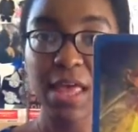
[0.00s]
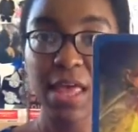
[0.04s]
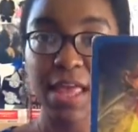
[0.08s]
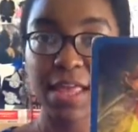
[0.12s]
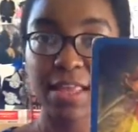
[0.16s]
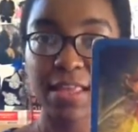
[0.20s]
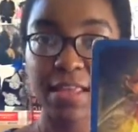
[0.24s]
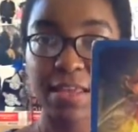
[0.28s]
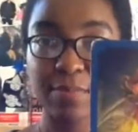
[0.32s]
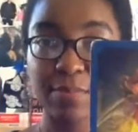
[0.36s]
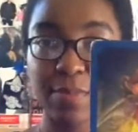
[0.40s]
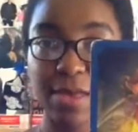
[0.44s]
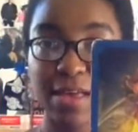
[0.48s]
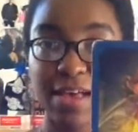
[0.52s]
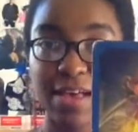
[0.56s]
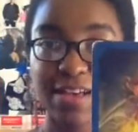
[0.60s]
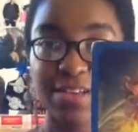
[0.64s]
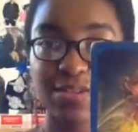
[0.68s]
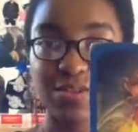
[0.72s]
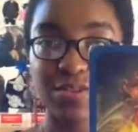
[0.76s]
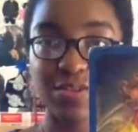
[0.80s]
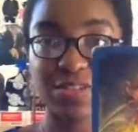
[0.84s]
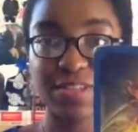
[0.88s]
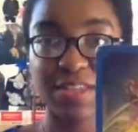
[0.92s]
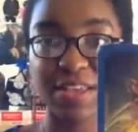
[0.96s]
And then my
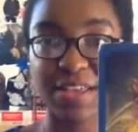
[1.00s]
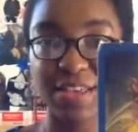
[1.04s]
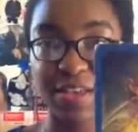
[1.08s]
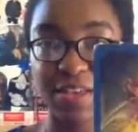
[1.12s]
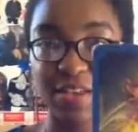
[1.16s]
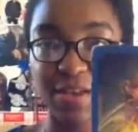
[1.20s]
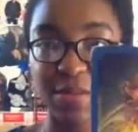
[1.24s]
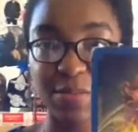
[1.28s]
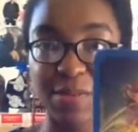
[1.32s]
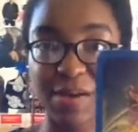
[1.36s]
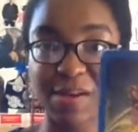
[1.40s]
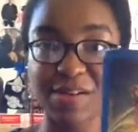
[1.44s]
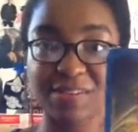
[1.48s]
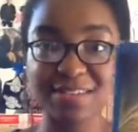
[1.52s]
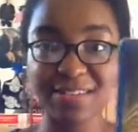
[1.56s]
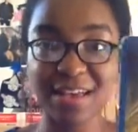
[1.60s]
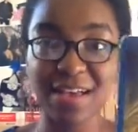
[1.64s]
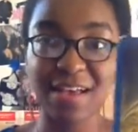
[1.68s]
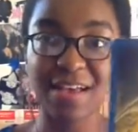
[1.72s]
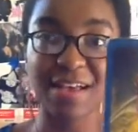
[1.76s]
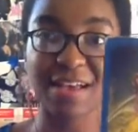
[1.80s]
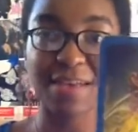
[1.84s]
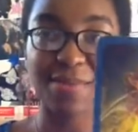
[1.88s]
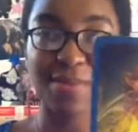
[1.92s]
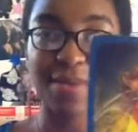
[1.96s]
guys are saying, about
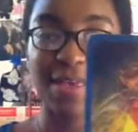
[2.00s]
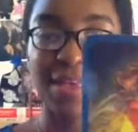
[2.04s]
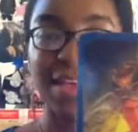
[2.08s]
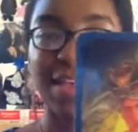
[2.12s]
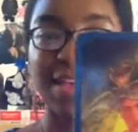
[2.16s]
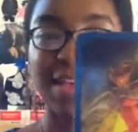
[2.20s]
time.